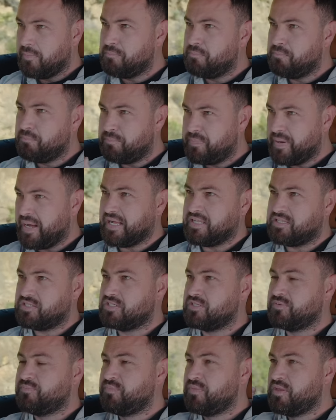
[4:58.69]
But
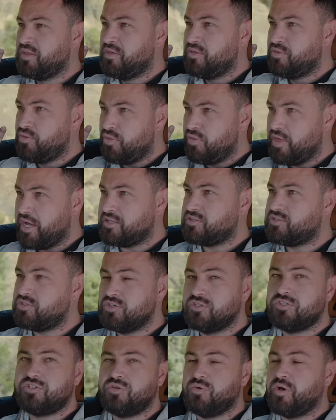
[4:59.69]
That
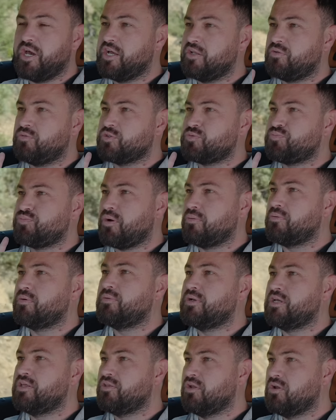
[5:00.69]
228 was
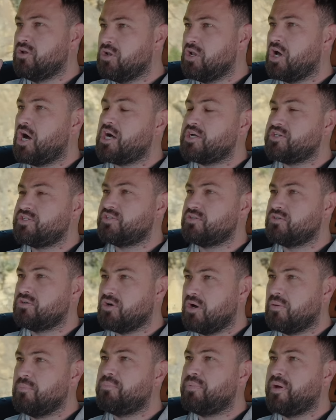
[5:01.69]
probably the last
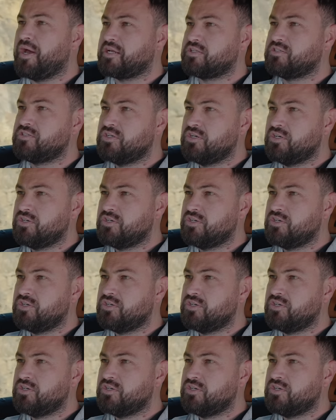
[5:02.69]
compact